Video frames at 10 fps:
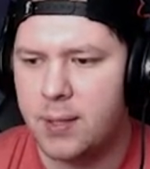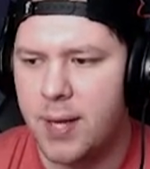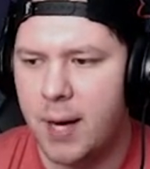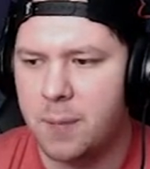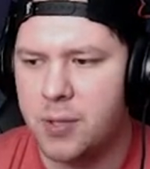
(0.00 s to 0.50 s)

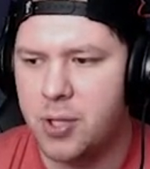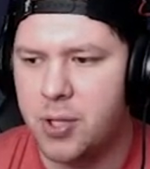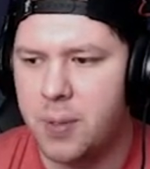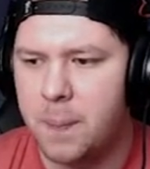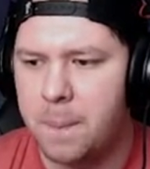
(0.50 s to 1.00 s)
Attack
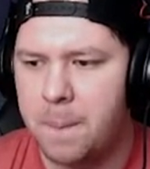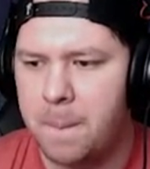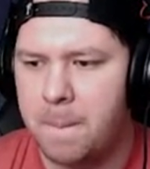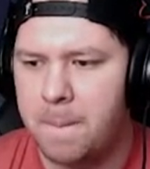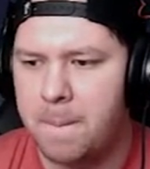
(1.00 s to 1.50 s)
position.
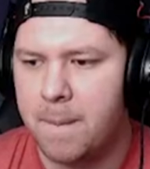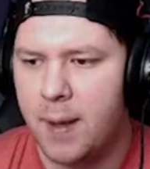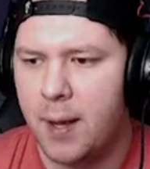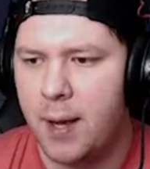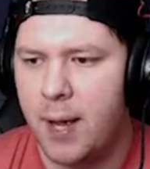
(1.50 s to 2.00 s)

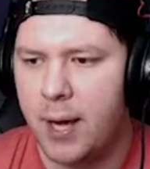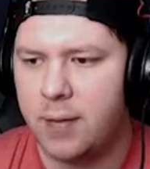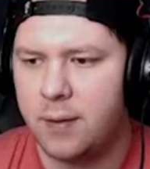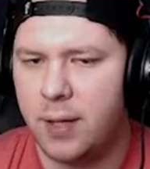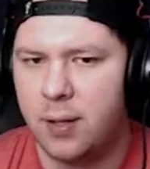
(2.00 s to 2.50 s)

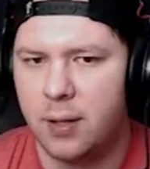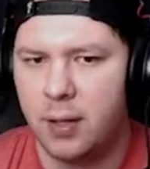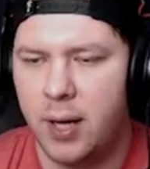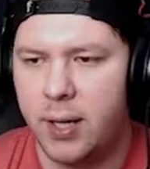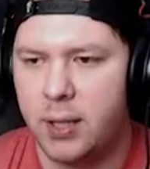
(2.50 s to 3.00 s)
Activate the
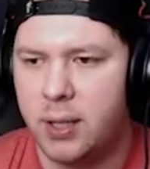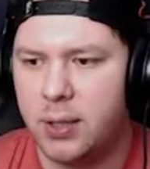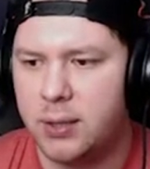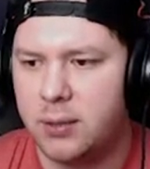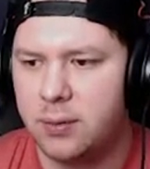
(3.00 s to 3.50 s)
Lyla.
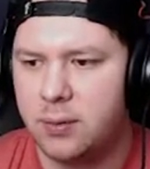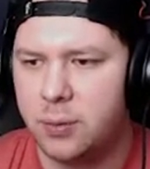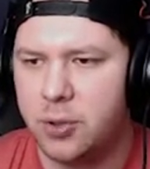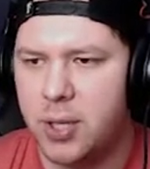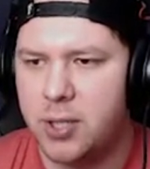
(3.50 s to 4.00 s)

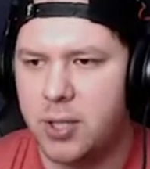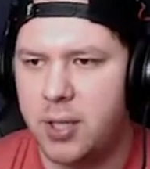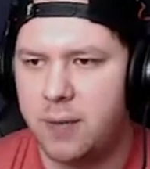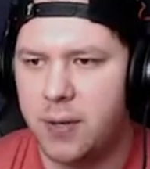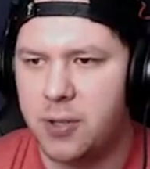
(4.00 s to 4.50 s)
Change it to
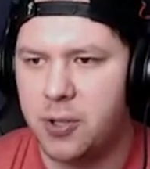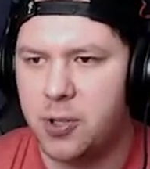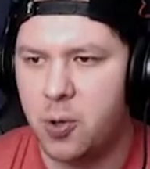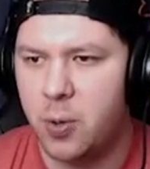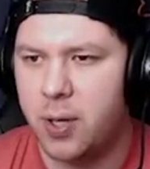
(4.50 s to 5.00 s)
defense to
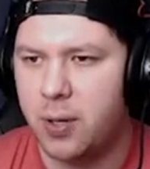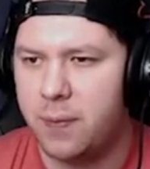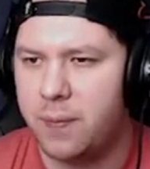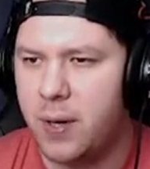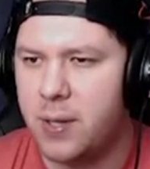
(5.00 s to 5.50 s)
destroy your
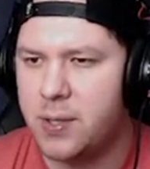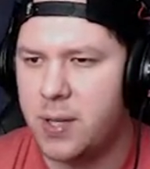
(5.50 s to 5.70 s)
face